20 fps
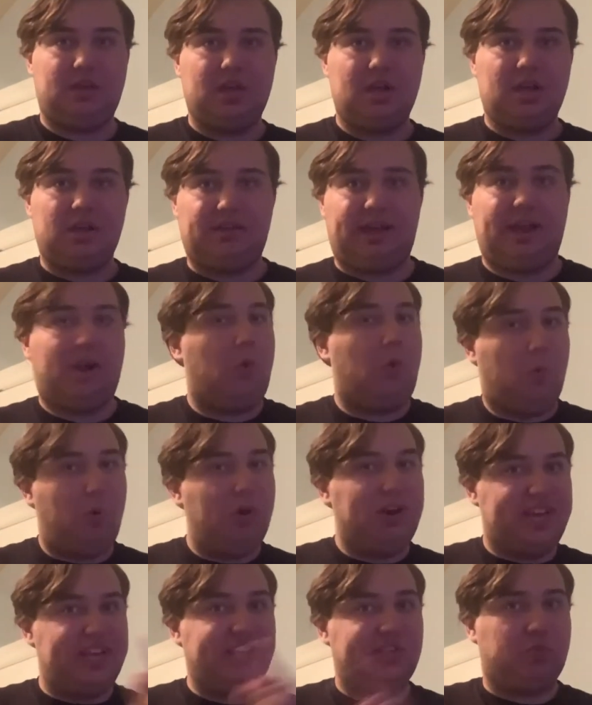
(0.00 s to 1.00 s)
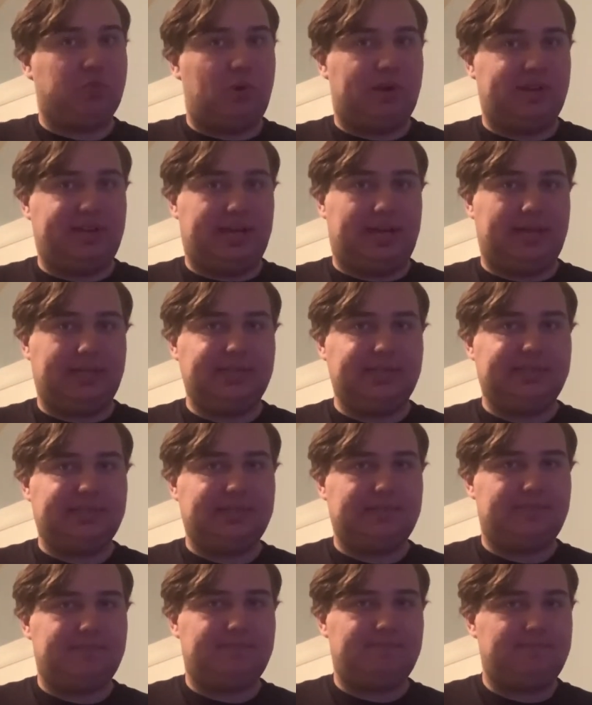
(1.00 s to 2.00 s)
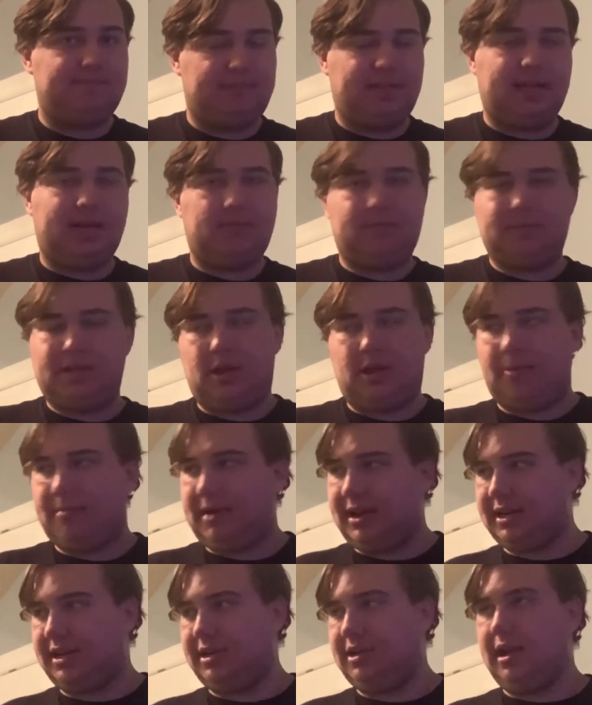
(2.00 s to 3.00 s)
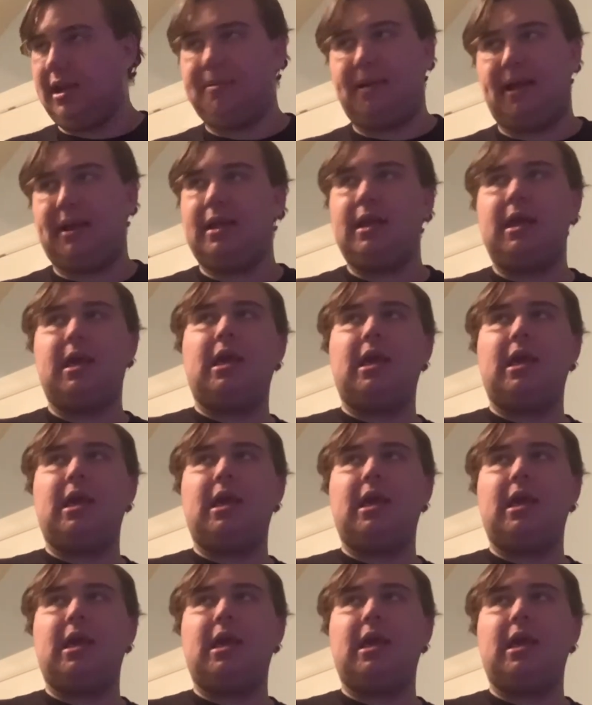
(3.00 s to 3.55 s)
like what each one does. No, no, I'm not gonna do. I'm not.